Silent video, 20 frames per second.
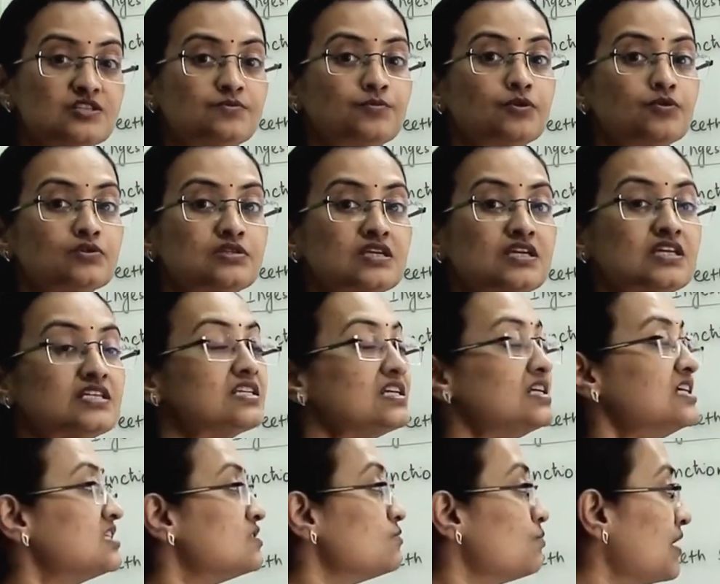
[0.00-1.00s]
process
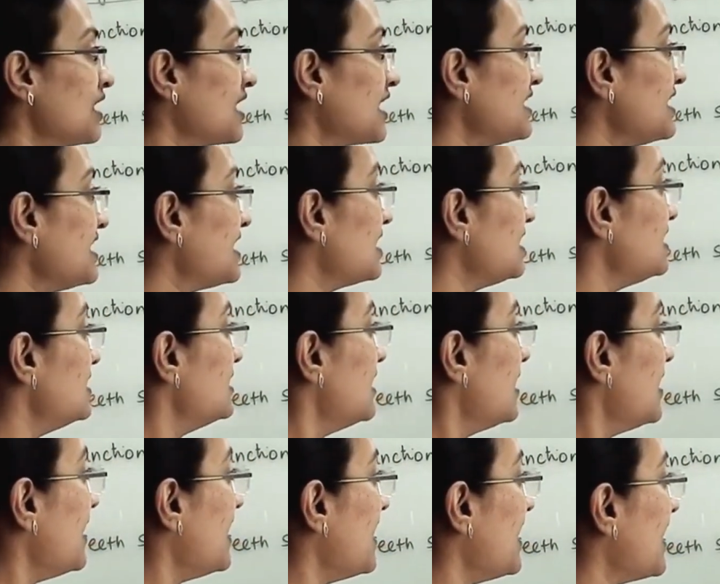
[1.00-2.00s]
is mechanical,
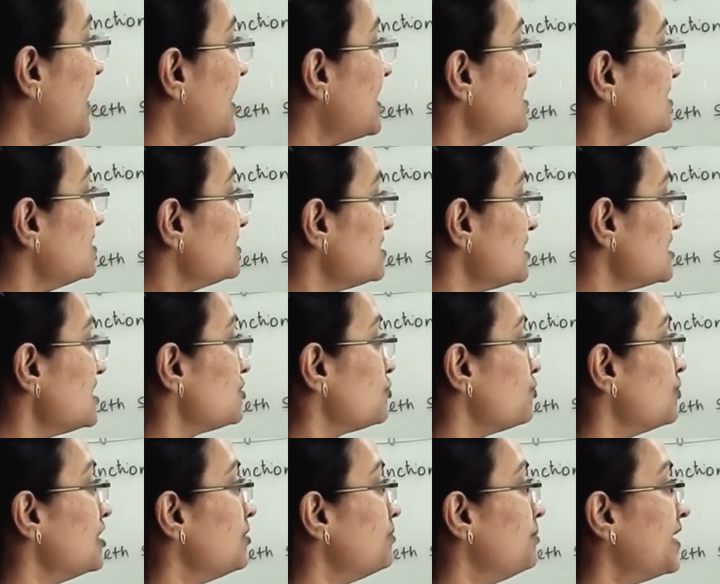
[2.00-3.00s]
and teeth
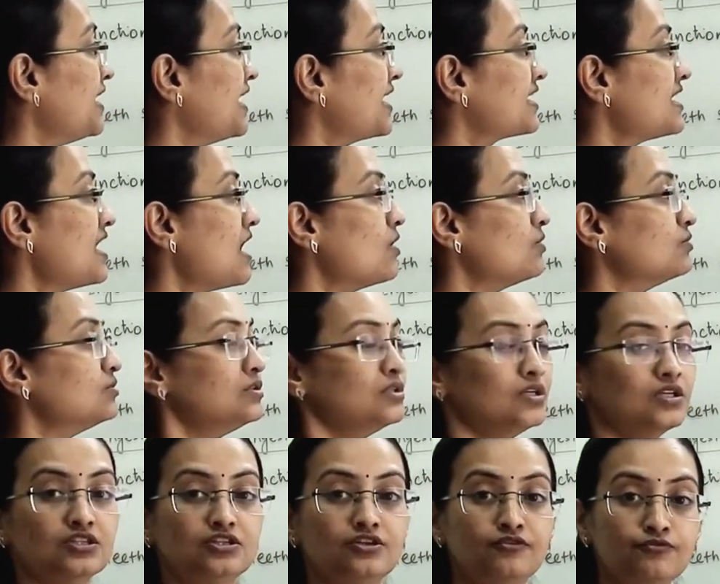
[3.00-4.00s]
will break down
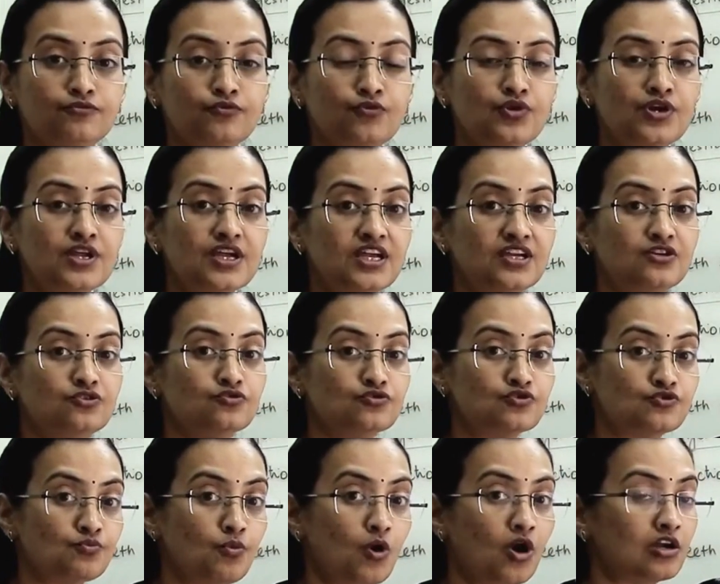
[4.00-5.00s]
the food into
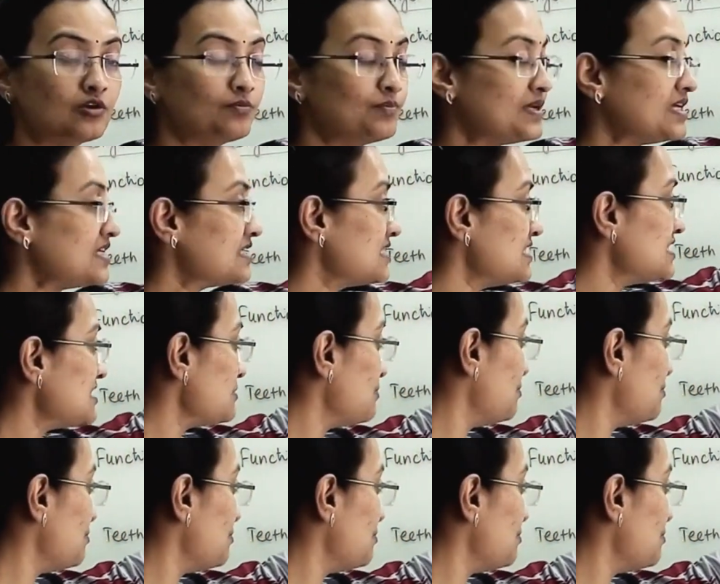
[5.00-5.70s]
small pieces